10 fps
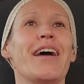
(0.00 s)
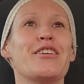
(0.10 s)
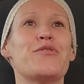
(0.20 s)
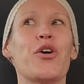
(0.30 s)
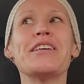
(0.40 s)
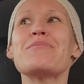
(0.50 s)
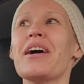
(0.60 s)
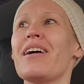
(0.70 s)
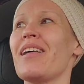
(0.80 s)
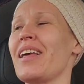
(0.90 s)
And his
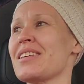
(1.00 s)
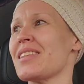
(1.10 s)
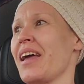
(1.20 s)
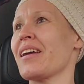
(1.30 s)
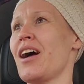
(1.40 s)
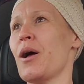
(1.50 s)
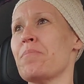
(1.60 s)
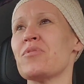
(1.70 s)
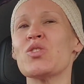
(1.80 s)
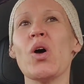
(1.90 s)
voicemail is like,
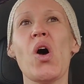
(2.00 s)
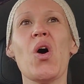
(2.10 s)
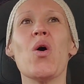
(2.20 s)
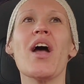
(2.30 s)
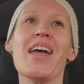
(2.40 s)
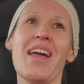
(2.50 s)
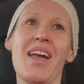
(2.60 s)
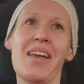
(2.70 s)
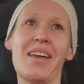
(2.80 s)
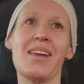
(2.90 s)
um, so
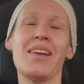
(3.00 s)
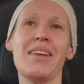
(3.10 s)
hey,